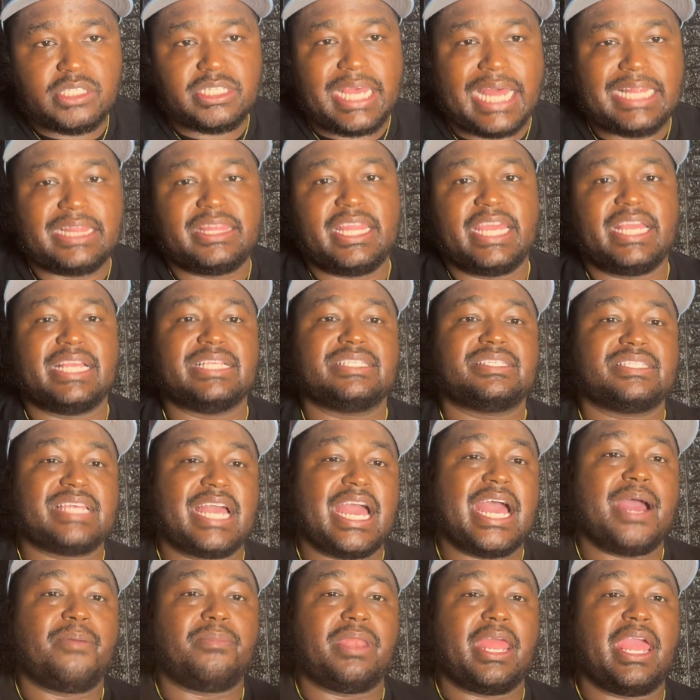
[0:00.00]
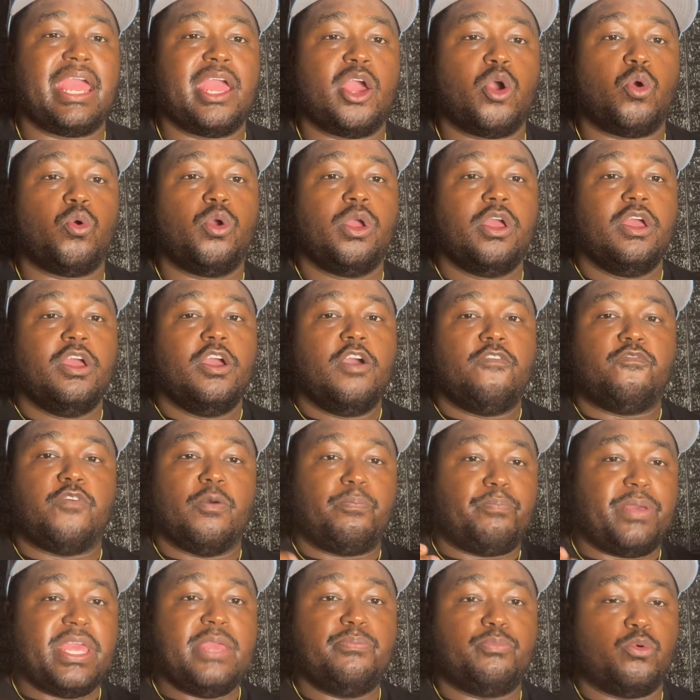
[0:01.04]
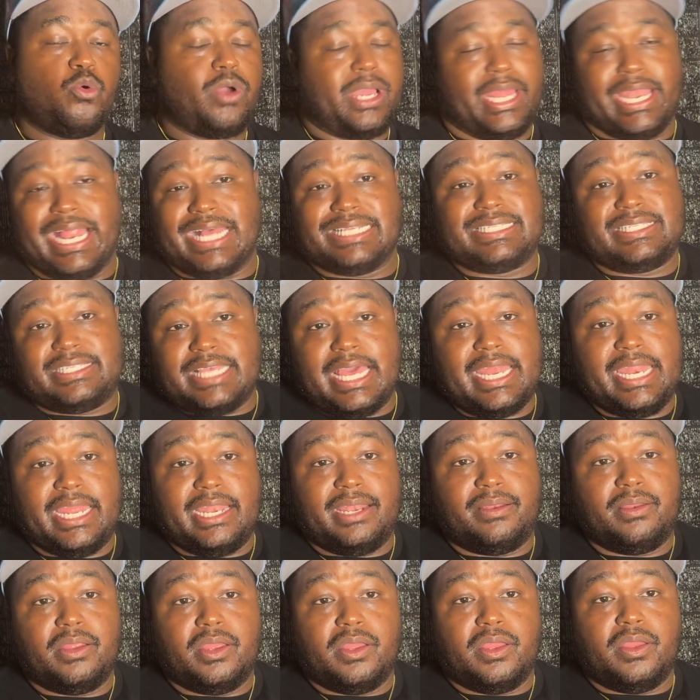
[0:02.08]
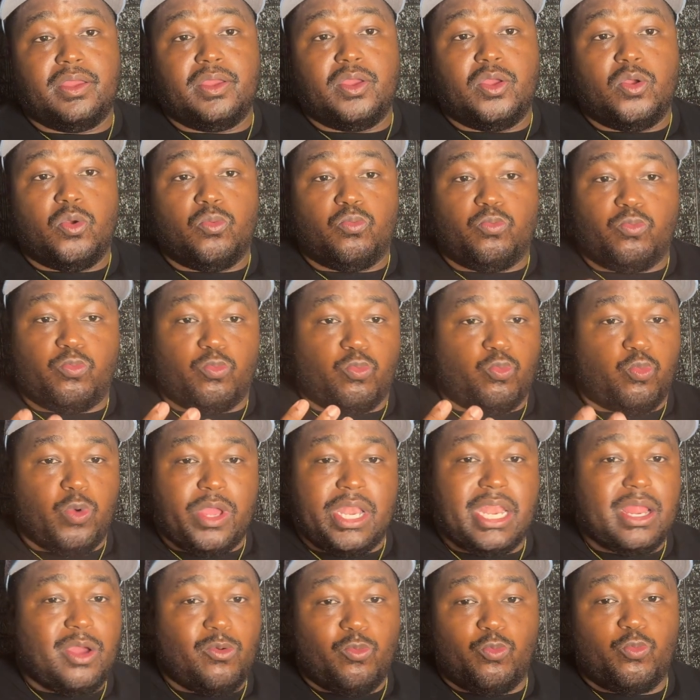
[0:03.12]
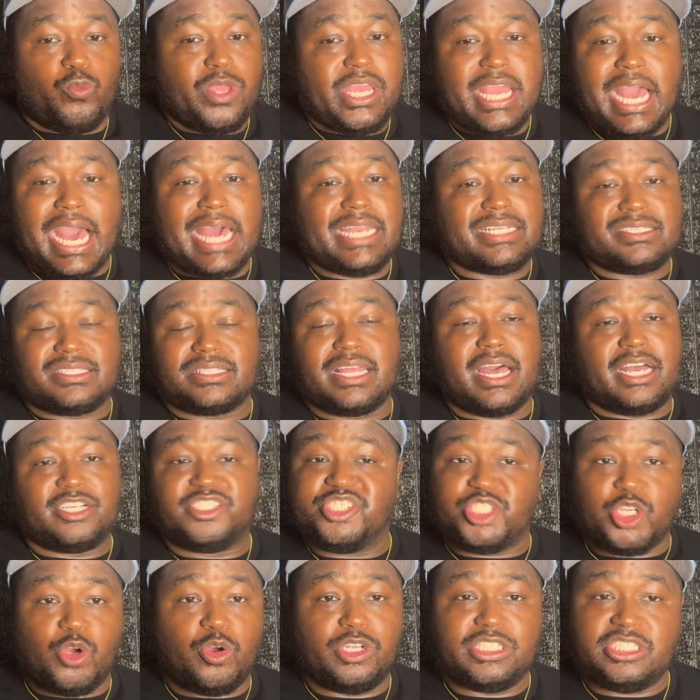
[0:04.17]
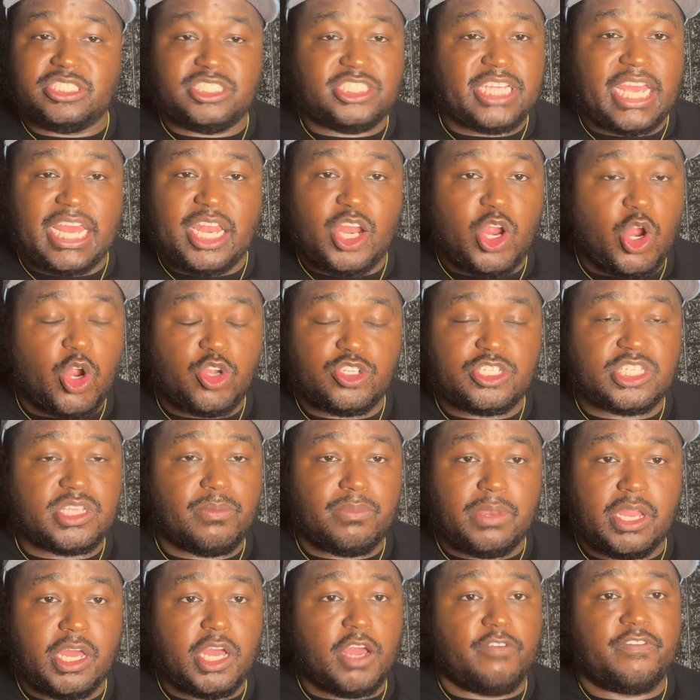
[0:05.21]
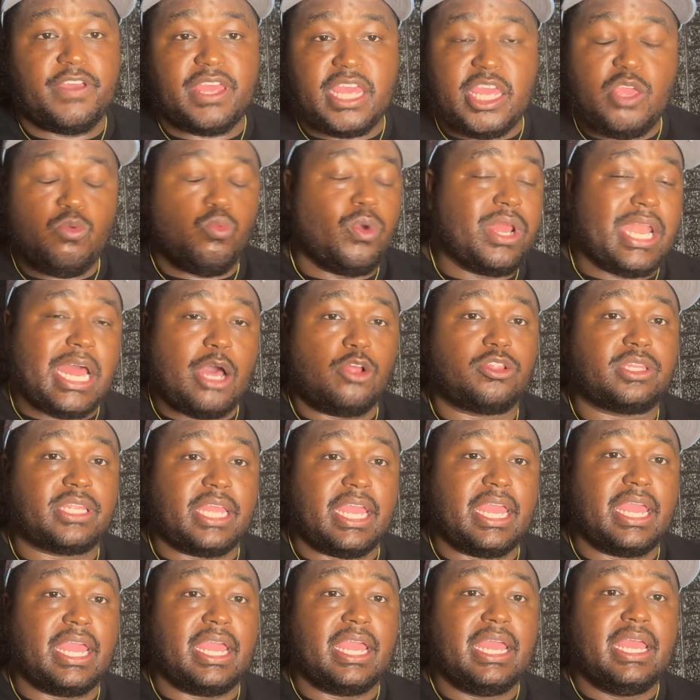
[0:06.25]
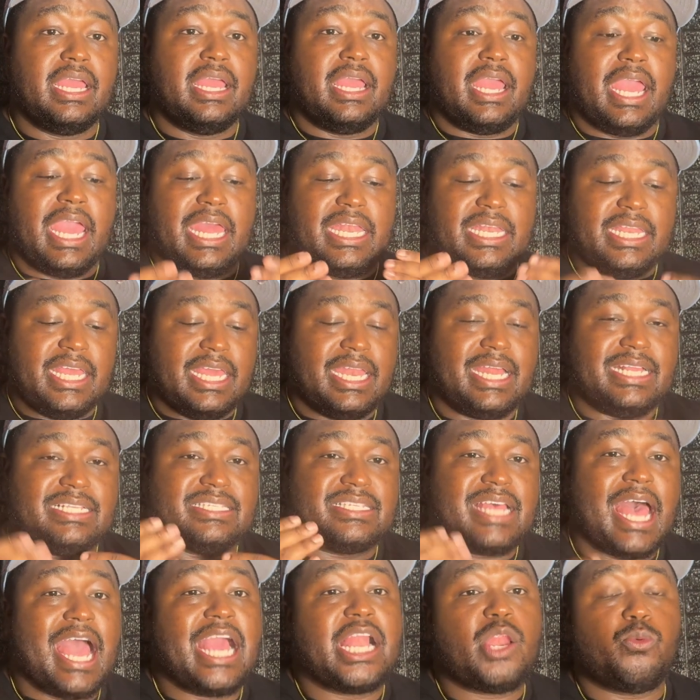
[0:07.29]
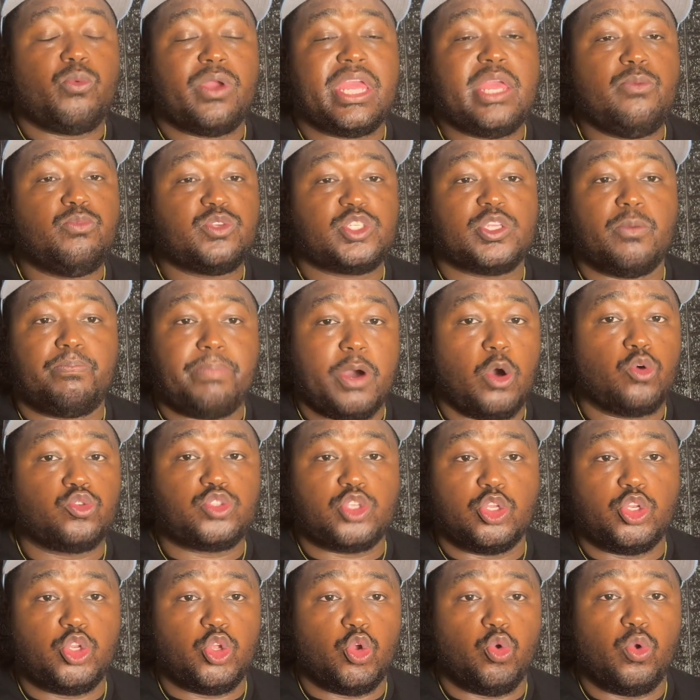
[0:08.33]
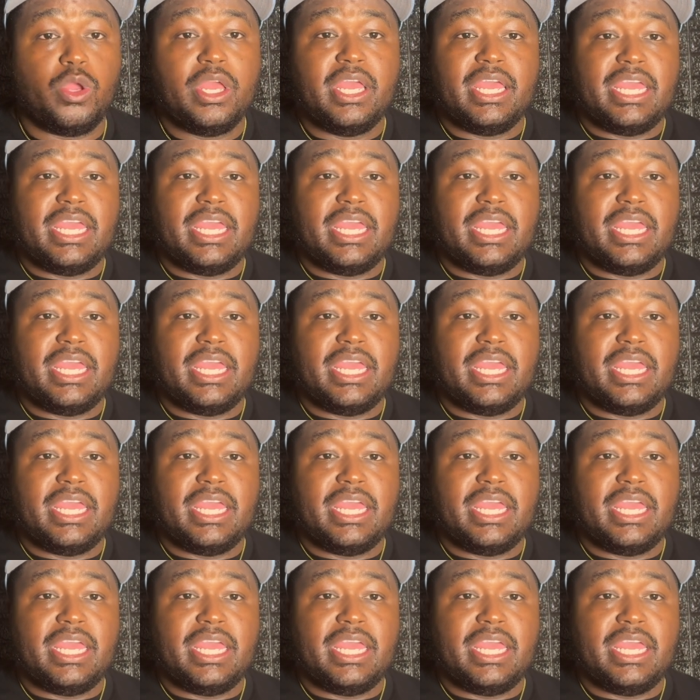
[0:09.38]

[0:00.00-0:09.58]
I think it's time now for people, and I said it. We got to start showing Jalen Hurts some love. He went out there and did exactly what he was supposed to do.